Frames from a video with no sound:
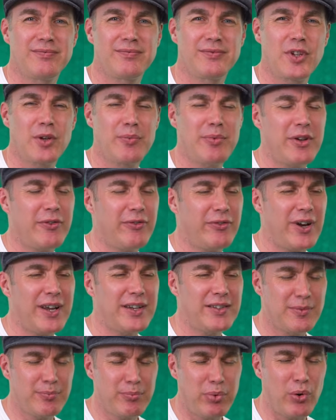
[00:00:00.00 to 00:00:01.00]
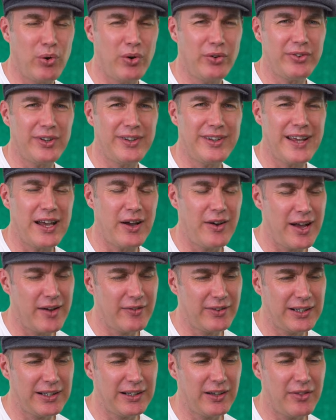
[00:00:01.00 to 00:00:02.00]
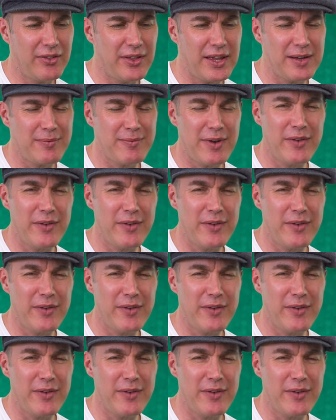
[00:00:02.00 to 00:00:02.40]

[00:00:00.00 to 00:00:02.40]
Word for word: Don't be afraid to pause it now, have a little think,